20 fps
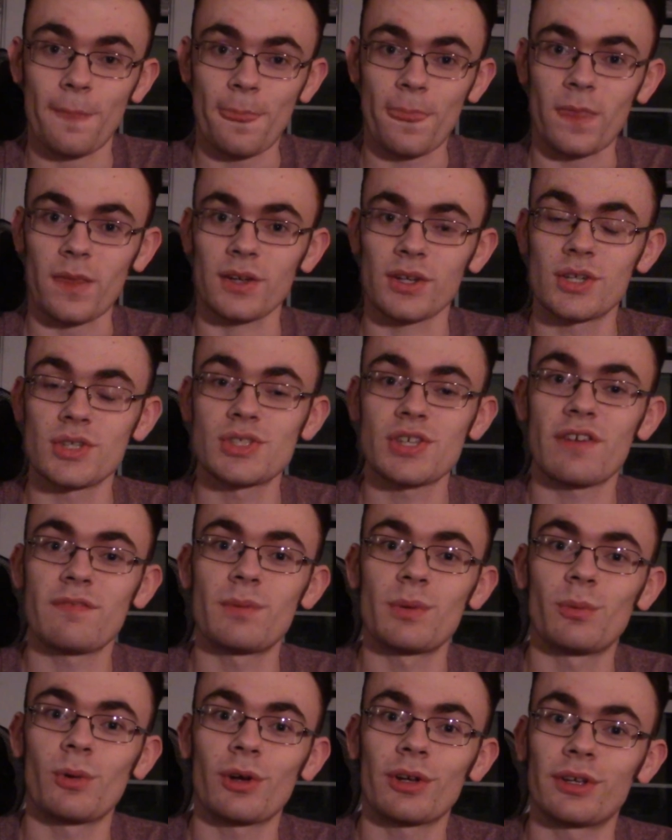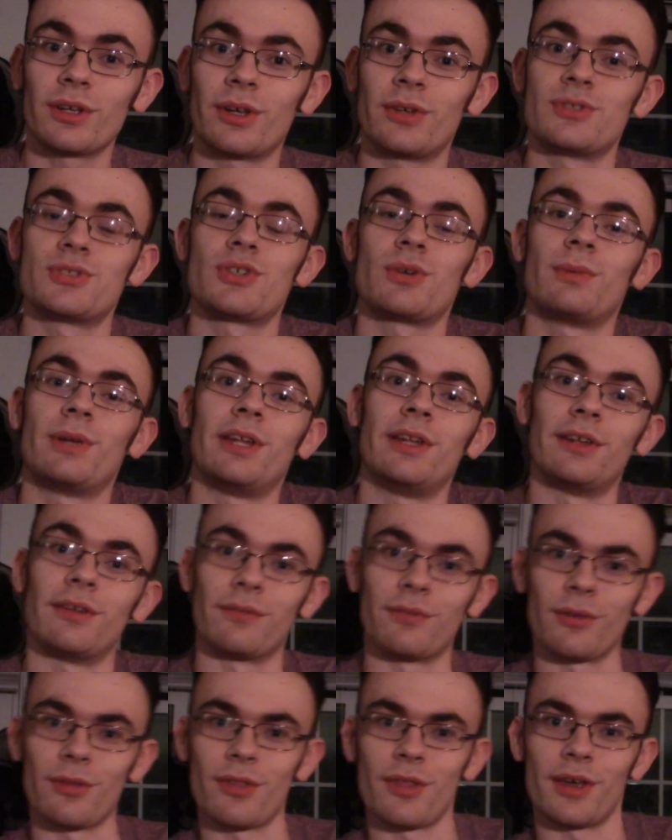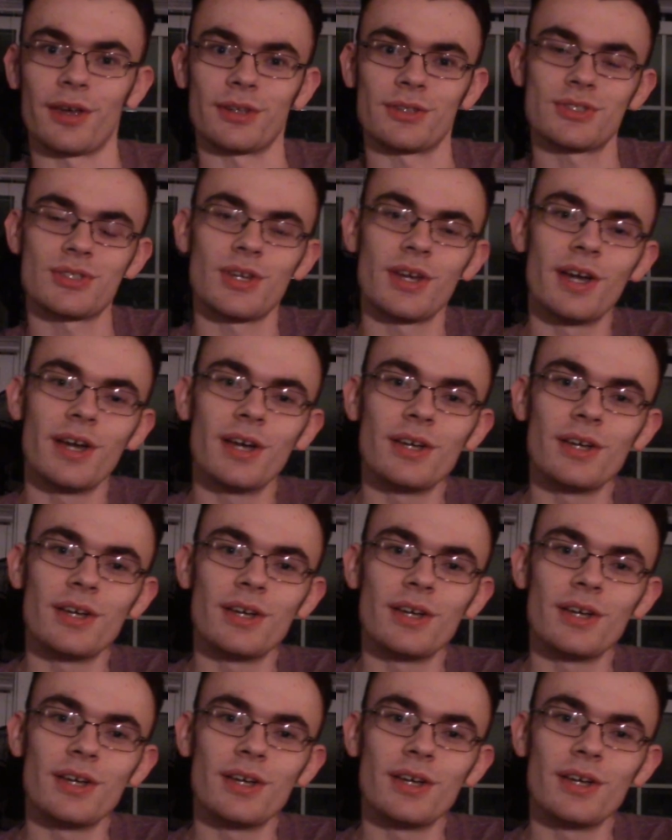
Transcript: because I've been working on so many different things.